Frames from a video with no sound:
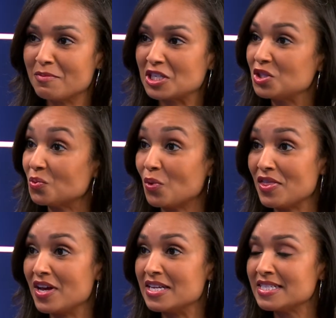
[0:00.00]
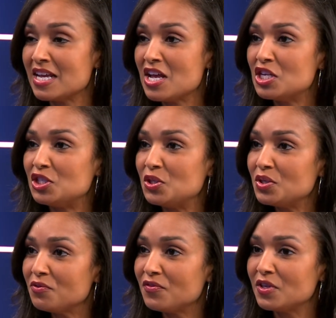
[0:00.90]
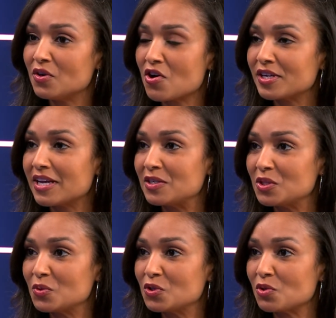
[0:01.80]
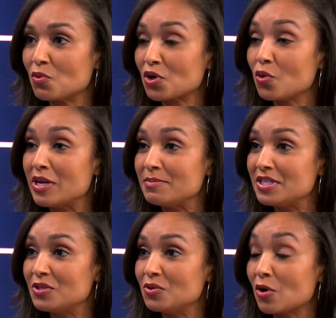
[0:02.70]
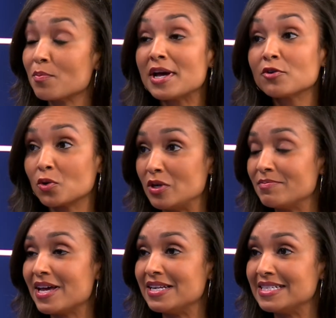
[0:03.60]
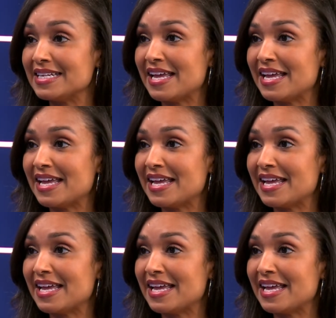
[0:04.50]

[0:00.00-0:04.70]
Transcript: much with us. Do you feel Harnett County schools are more equipped to, or better equipped, that is, to